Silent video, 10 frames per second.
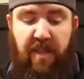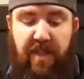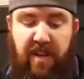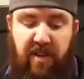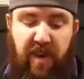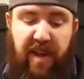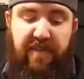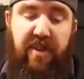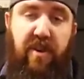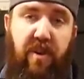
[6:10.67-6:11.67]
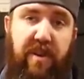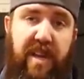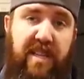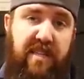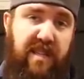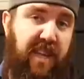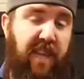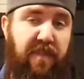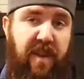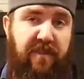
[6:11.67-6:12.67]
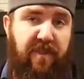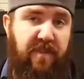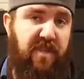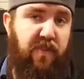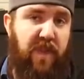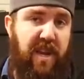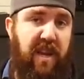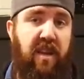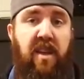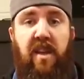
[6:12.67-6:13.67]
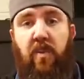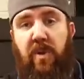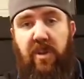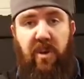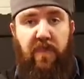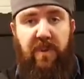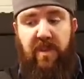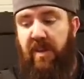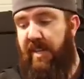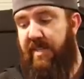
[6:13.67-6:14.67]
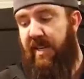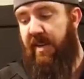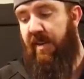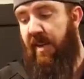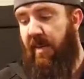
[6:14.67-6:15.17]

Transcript: They do have the knurled ends to keep them from spinning when you go to put the nuts in,